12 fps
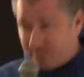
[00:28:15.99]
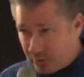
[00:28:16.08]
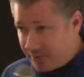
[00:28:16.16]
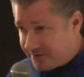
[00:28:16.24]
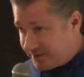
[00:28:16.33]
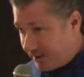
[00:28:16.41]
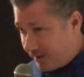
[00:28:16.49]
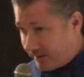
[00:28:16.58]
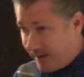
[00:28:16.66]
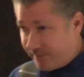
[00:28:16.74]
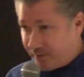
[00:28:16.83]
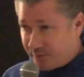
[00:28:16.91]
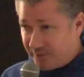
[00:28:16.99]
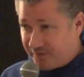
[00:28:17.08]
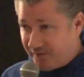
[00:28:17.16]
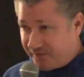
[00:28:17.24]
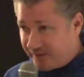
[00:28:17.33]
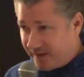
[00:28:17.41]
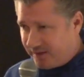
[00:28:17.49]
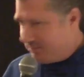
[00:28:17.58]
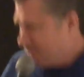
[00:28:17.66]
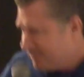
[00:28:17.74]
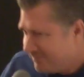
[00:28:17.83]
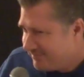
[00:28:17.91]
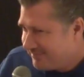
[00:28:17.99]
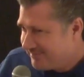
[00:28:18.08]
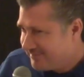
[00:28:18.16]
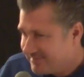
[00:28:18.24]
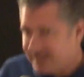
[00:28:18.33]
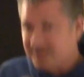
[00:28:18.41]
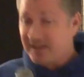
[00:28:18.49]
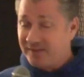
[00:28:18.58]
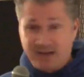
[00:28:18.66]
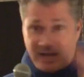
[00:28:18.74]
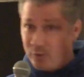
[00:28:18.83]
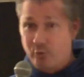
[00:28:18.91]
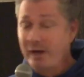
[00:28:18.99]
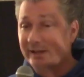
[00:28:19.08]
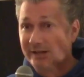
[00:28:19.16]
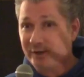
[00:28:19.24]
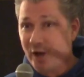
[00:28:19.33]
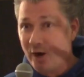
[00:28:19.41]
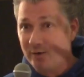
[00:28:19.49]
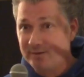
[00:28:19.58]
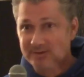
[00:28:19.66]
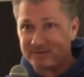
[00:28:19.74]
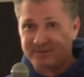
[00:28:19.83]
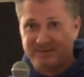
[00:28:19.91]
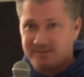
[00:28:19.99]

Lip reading: Some bros saw it online for $350 because they think I'd really know.